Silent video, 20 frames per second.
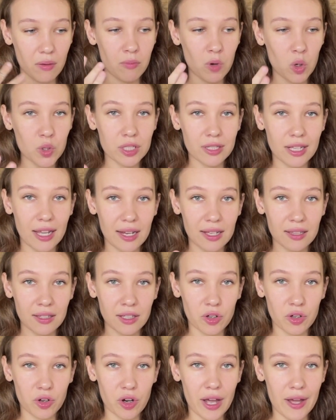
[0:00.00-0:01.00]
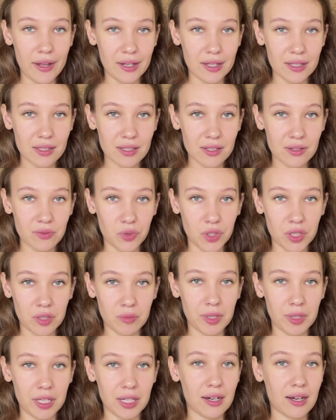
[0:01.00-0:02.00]
most likely your audience will
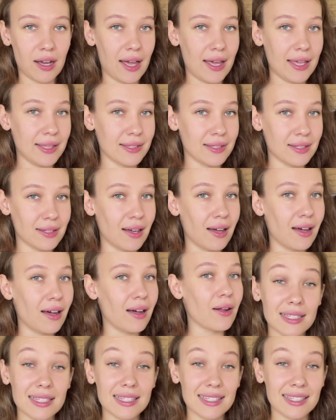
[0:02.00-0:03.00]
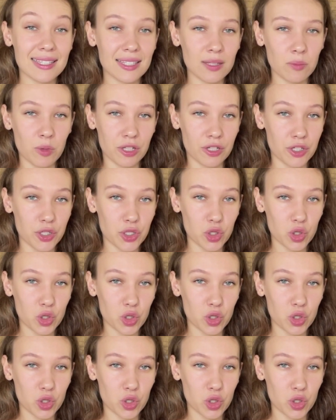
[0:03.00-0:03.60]
be kinda similar to